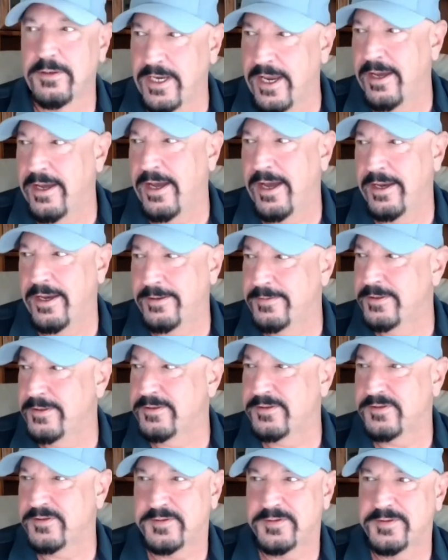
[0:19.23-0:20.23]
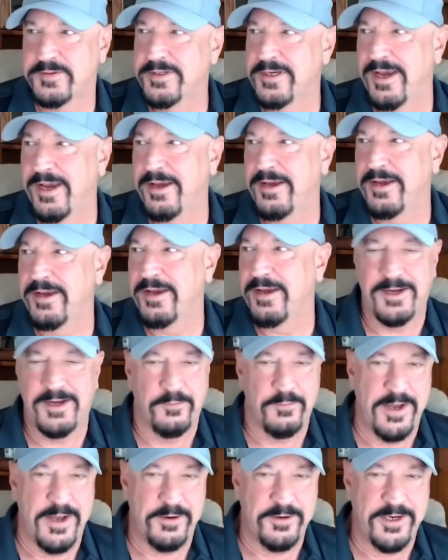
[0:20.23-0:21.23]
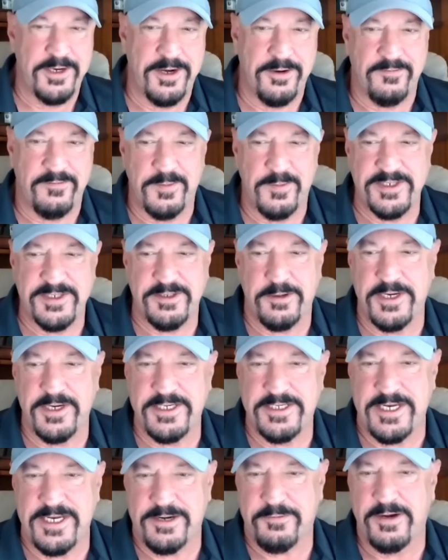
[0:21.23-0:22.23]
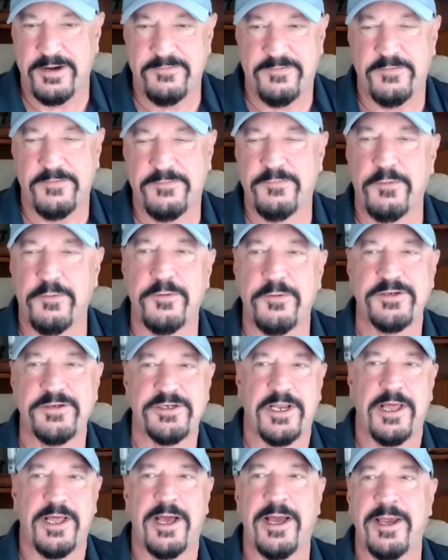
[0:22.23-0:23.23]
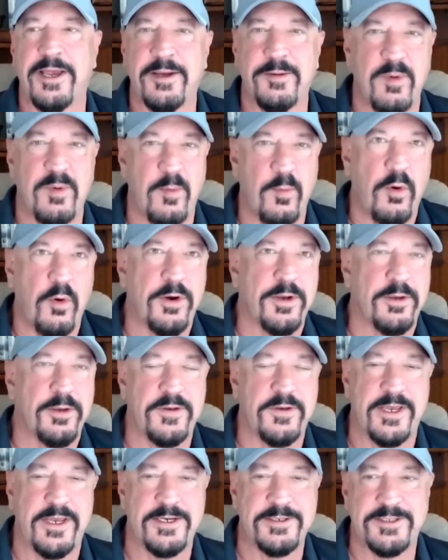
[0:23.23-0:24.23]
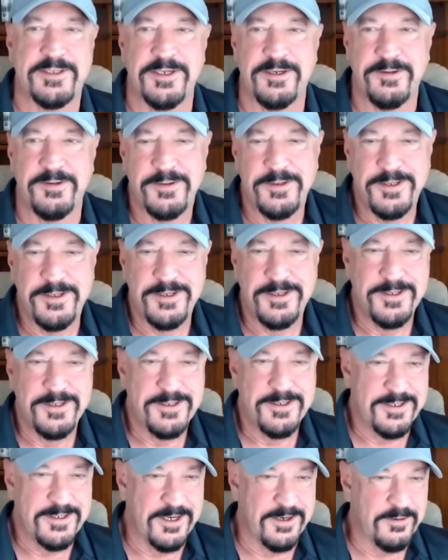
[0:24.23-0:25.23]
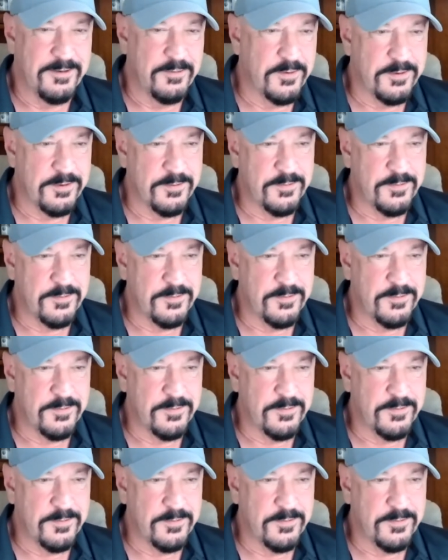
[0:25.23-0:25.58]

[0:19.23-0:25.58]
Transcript: Yeah. I, there's, you know, around here, everybody's already decorated for fourth of July and Memorial Day. So, you know, we're,